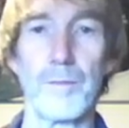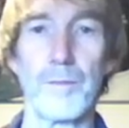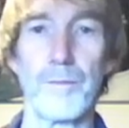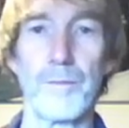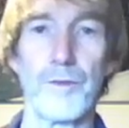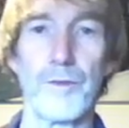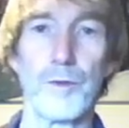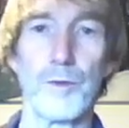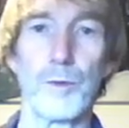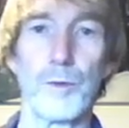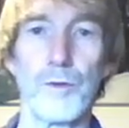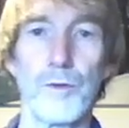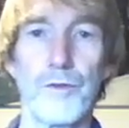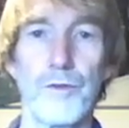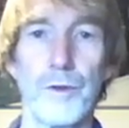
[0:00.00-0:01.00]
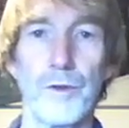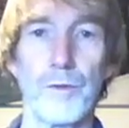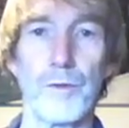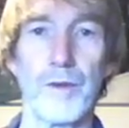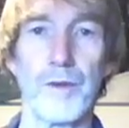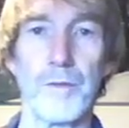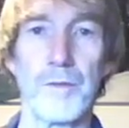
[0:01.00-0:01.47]
2.2
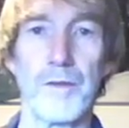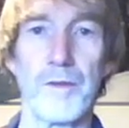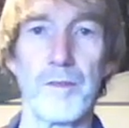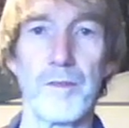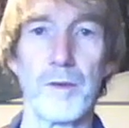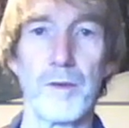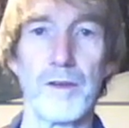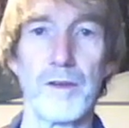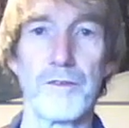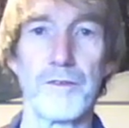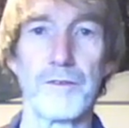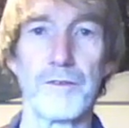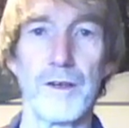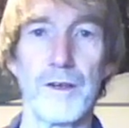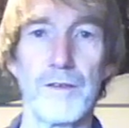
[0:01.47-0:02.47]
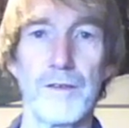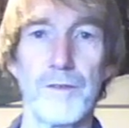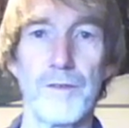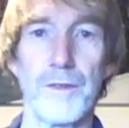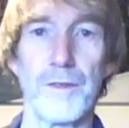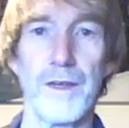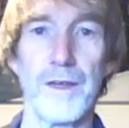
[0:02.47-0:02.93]
times 10 to the minus 5 just
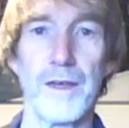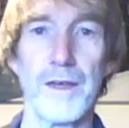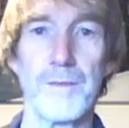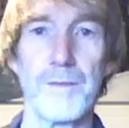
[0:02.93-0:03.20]
here,